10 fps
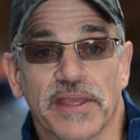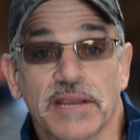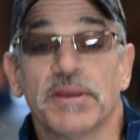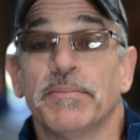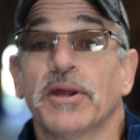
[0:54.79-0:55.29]
I
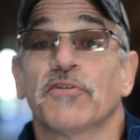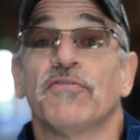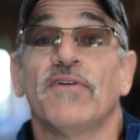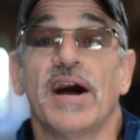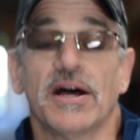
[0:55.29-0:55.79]
can be a better
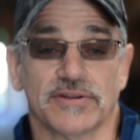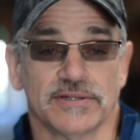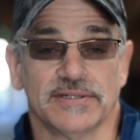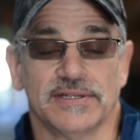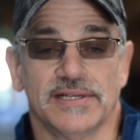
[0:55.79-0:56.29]
father
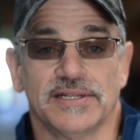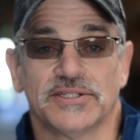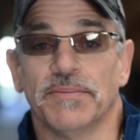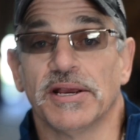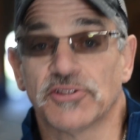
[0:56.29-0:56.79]

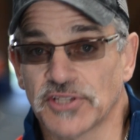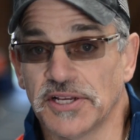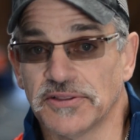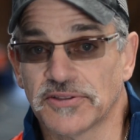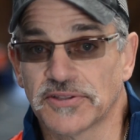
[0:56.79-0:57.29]
to my
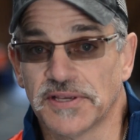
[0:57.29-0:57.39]
sons.